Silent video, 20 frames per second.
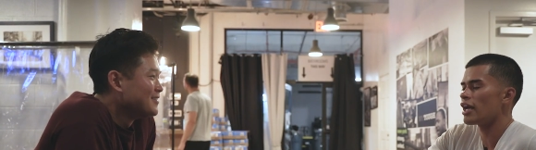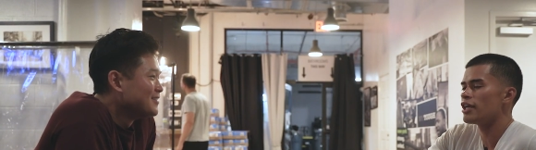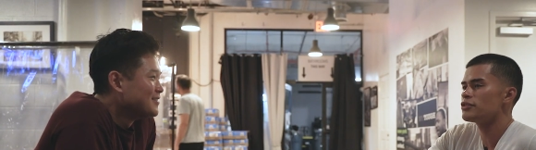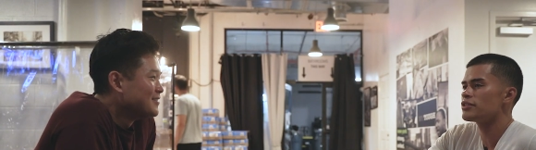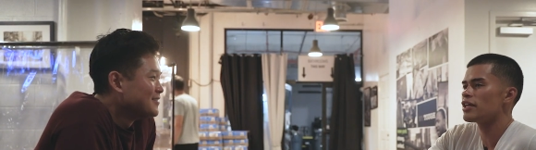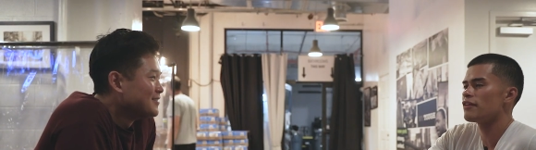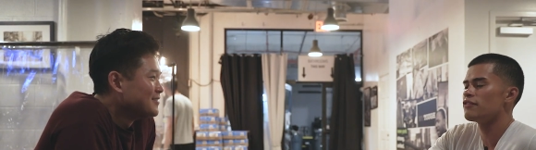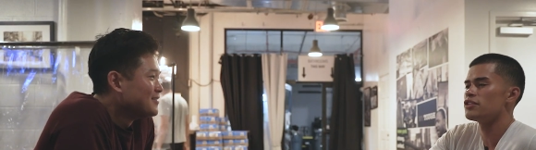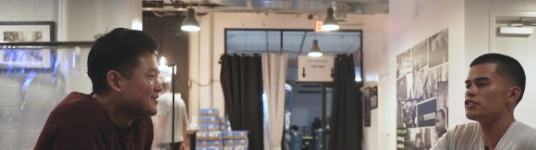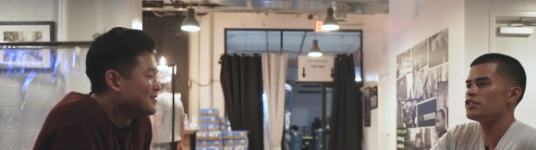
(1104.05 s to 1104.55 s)
Speaker 1: I
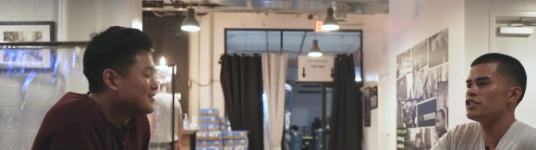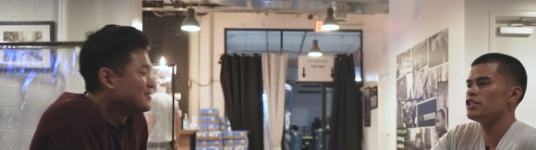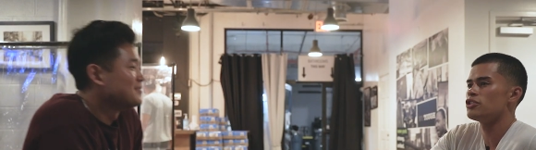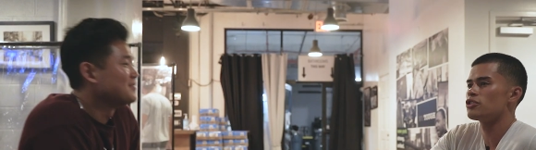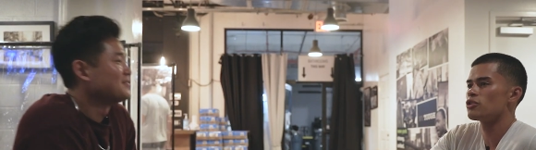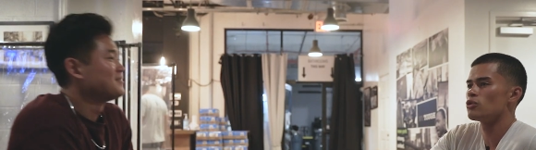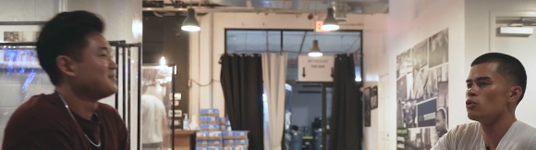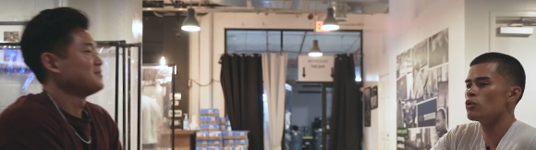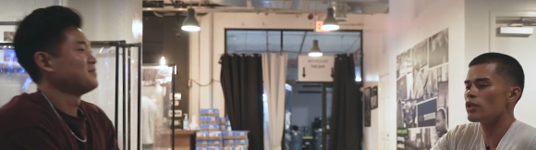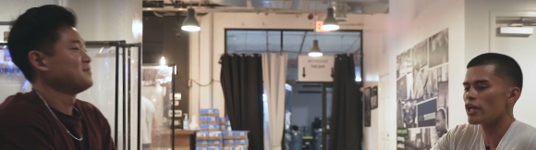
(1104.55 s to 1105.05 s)
used to have this
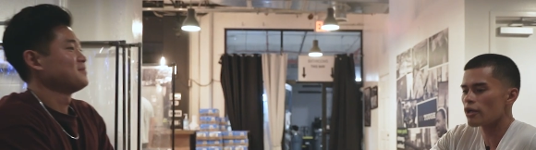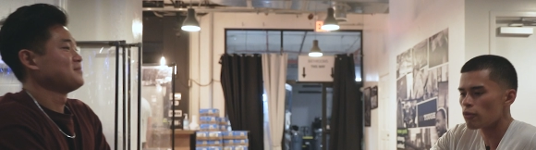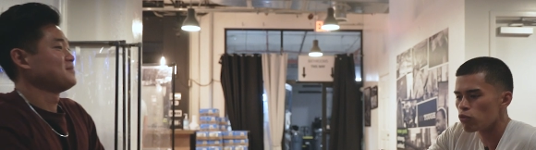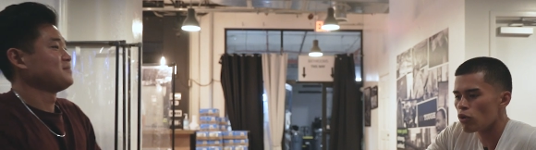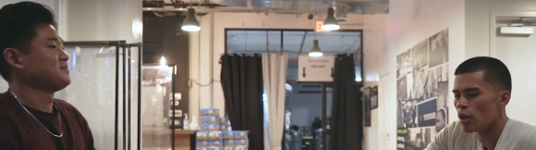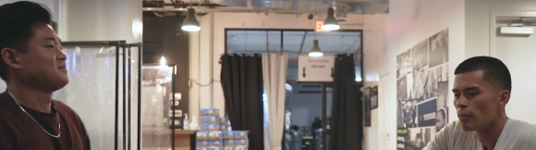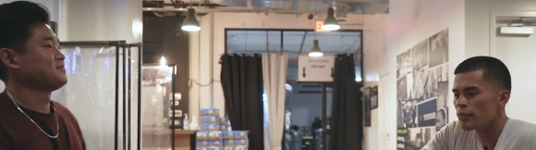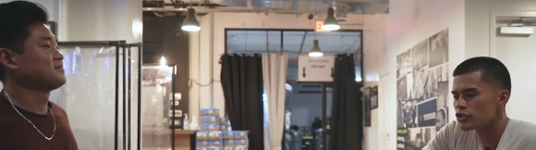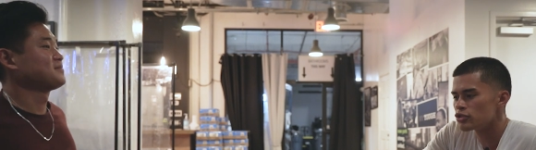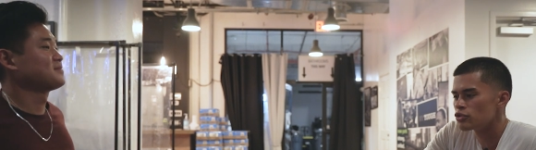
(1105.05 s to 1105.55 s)
teacher who like
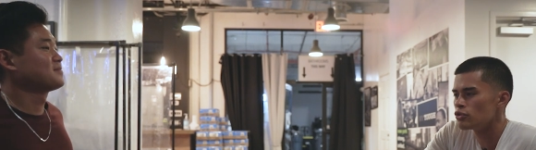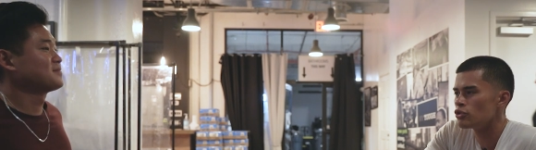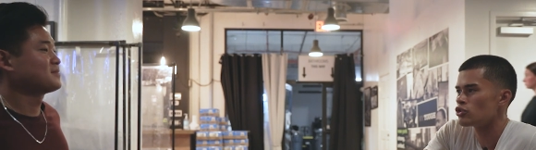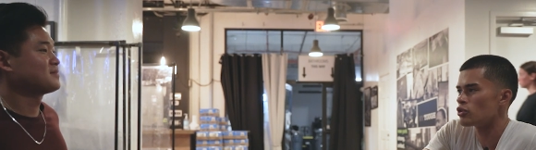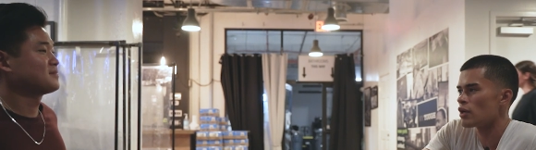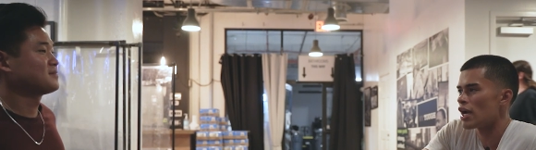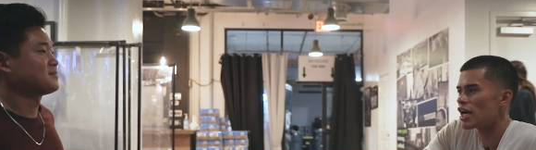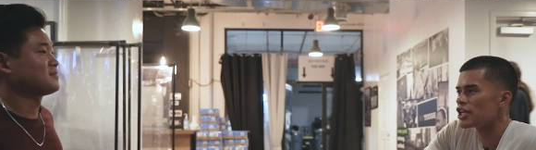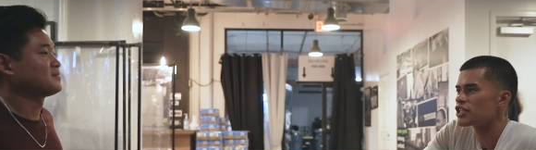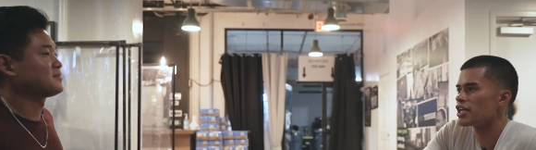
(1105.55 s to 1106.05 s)
rummaged through the
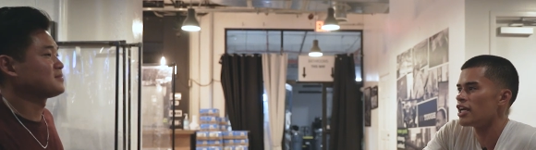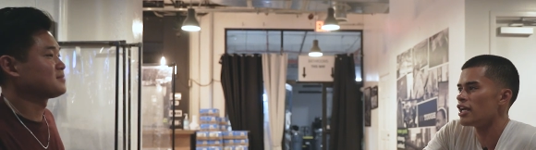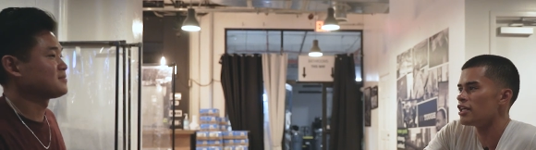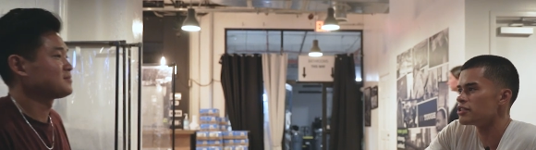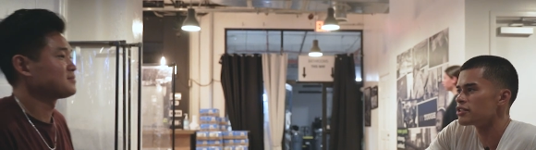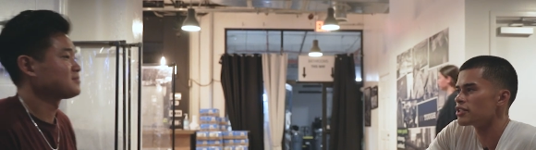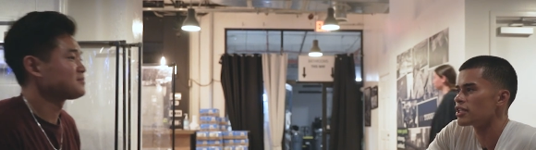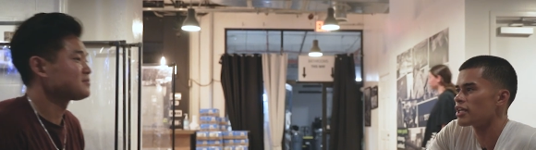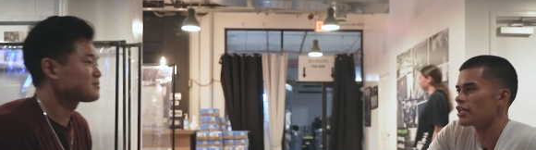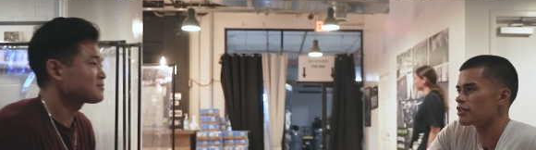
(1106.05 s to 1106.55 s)
trash
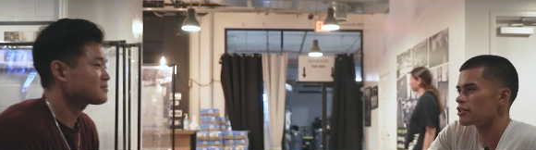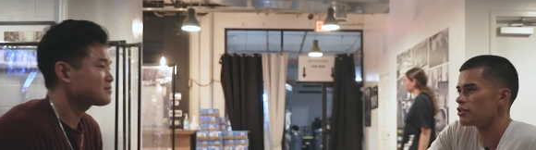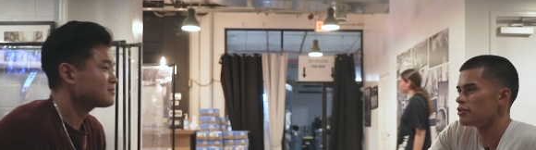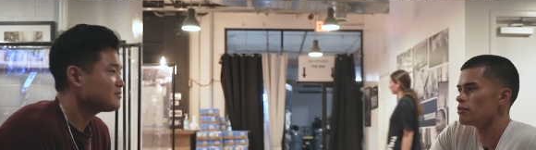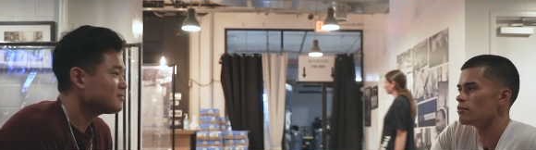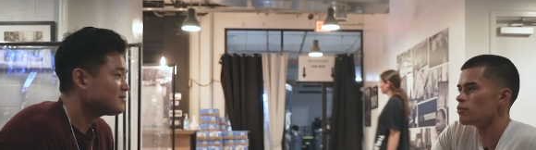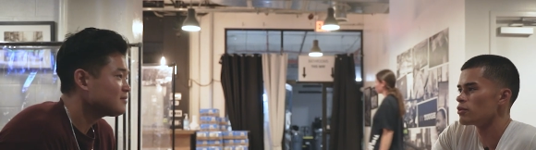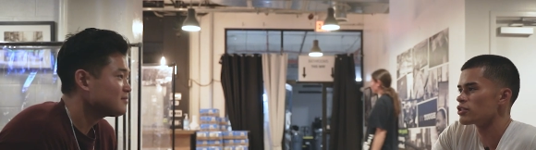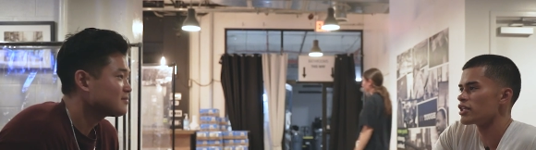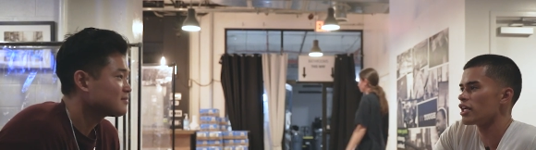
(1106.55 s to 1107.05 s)
cans to get the
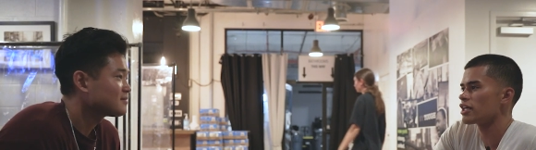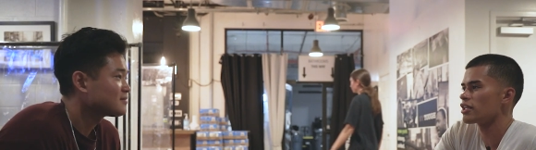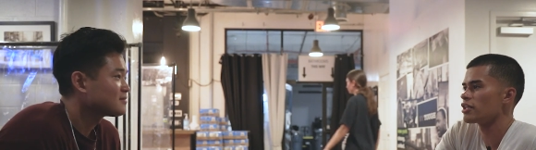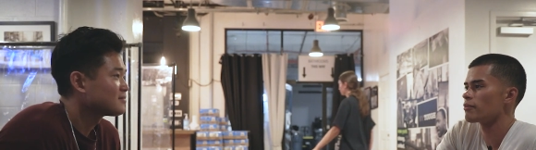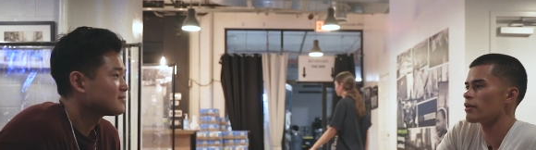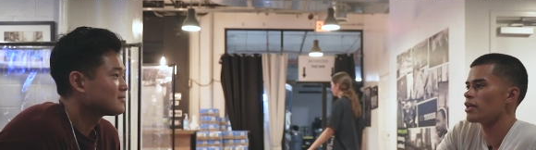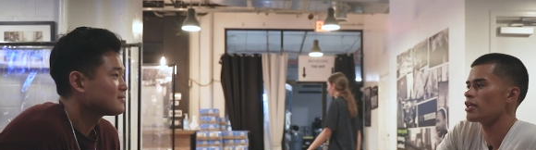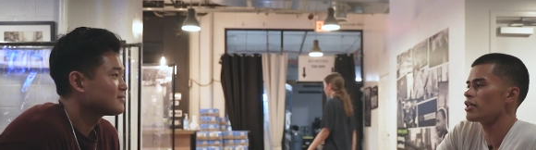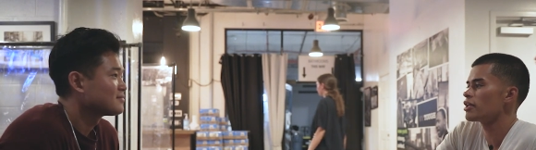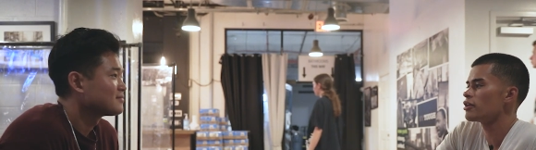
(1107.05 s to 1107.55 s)

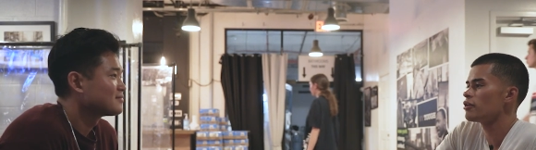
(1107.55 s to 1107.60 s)
recycling right.